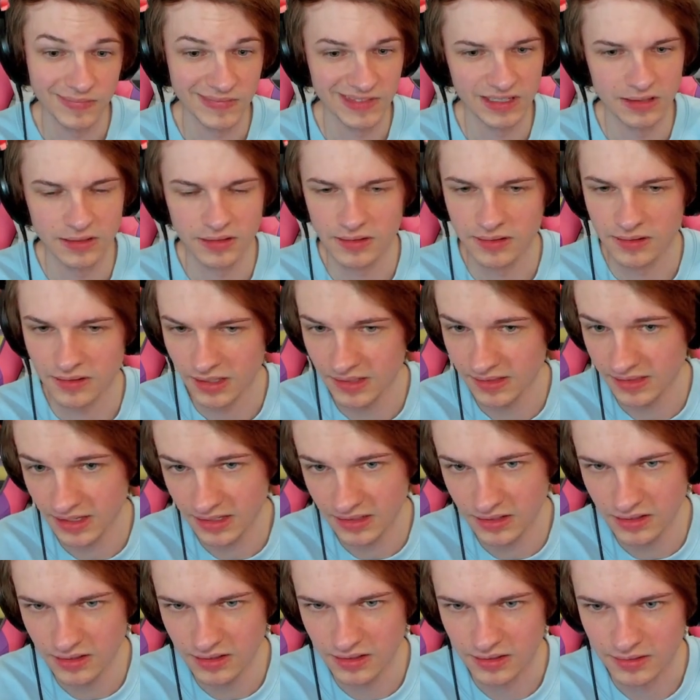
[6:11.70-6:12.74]
Uh, not that
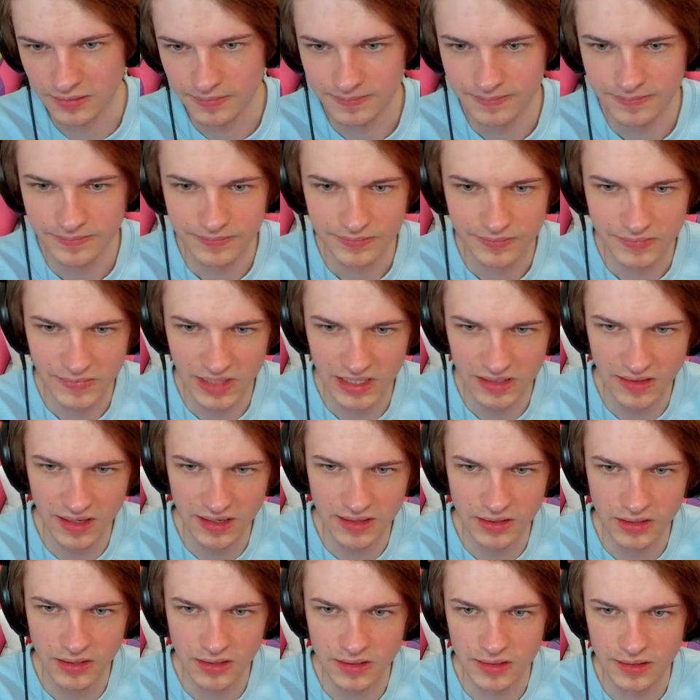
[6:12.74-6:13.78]
good. Not that
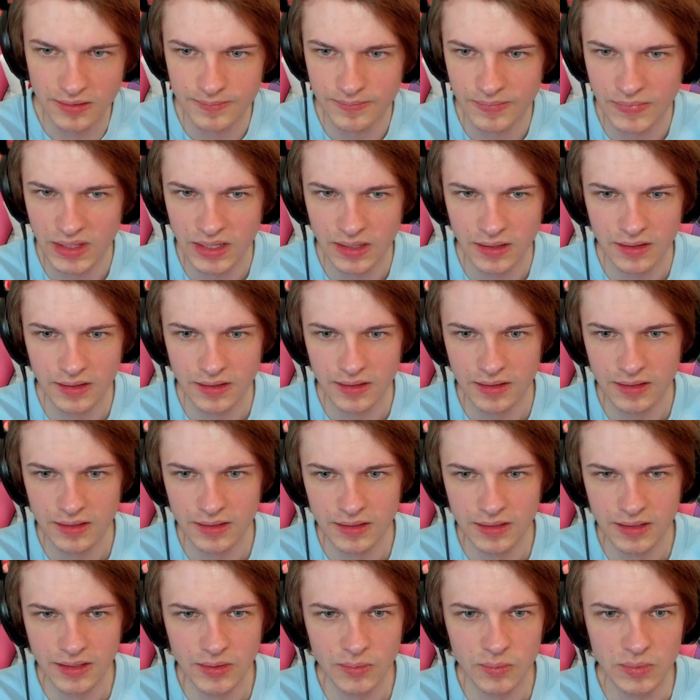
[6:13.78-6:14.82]
good.
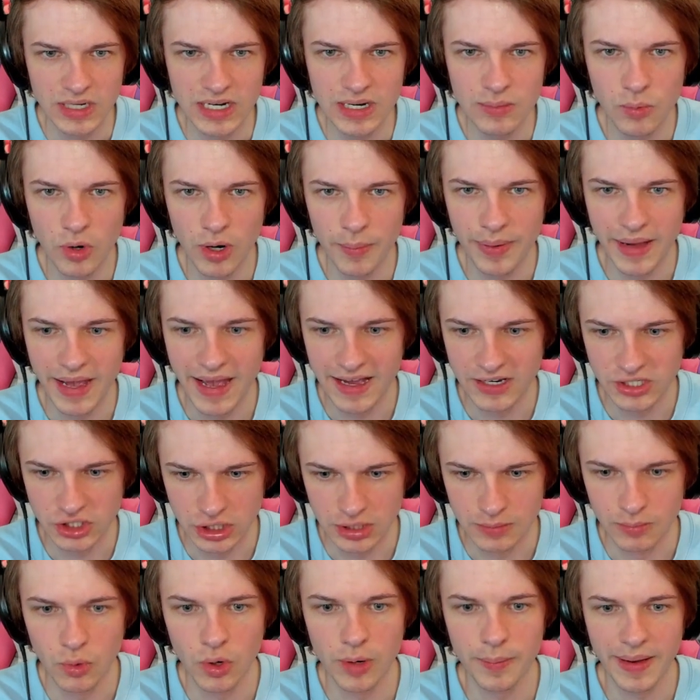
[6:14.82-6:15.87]
We need more
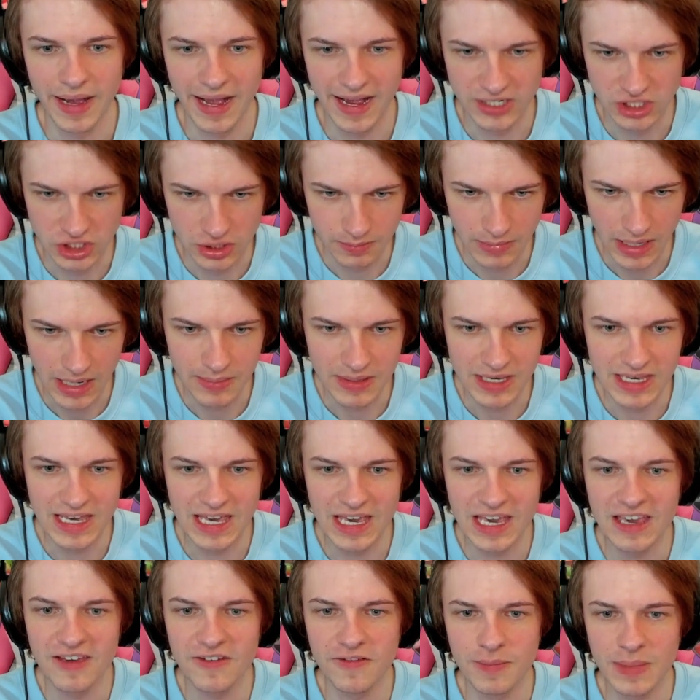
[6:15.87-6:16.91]
passion. More passion, baby.
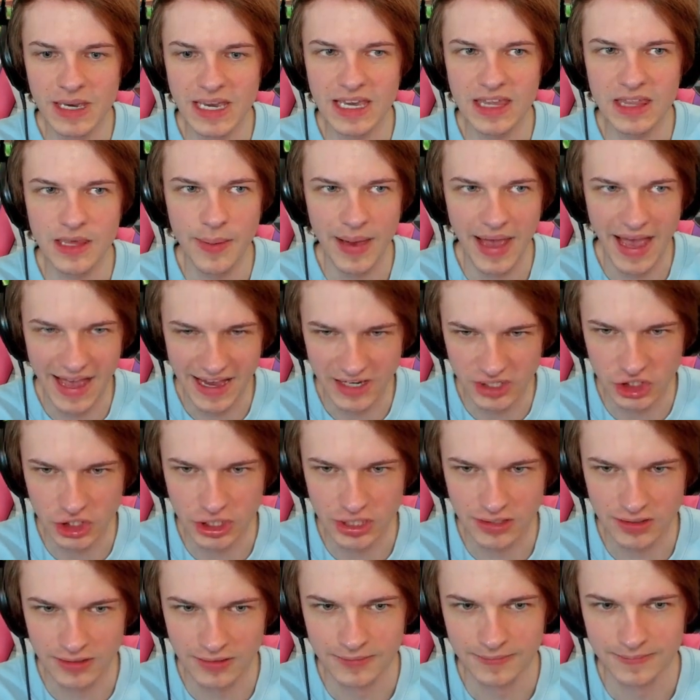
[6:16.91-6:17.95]
Give me the passion.
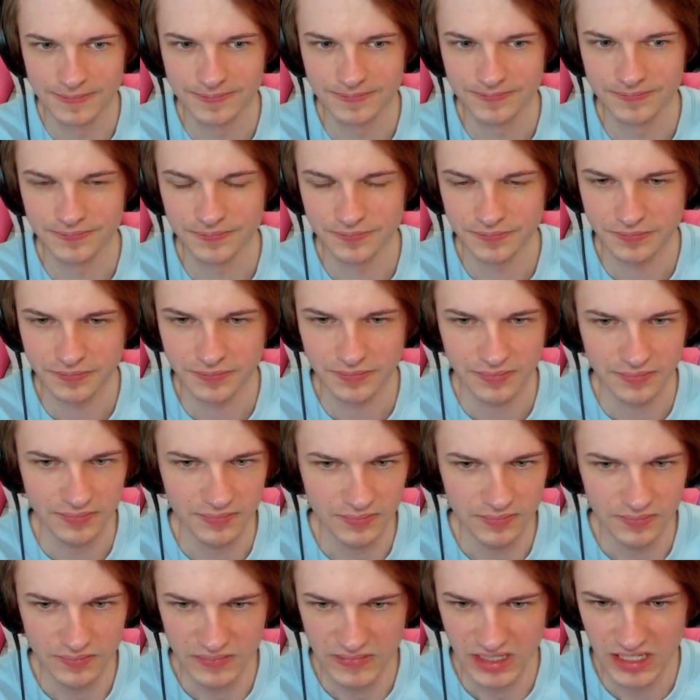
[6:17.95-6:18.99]

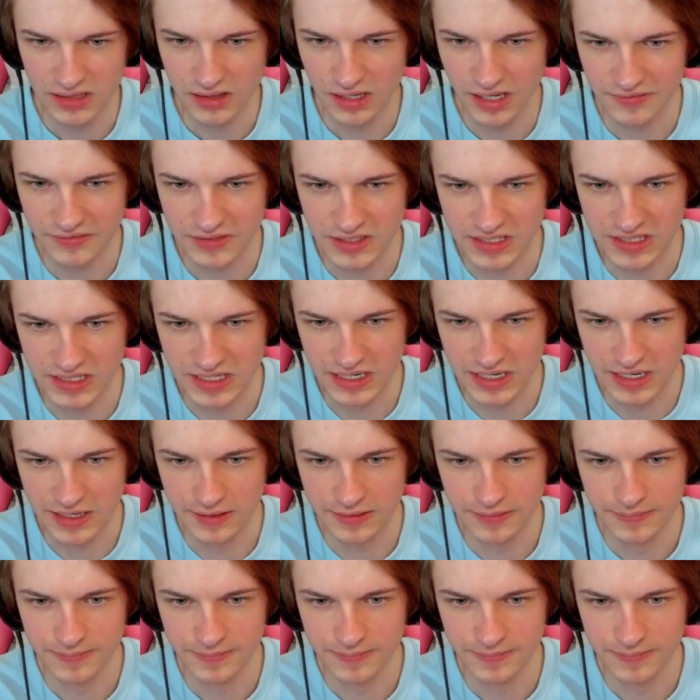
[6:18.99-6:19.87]
Love to see it.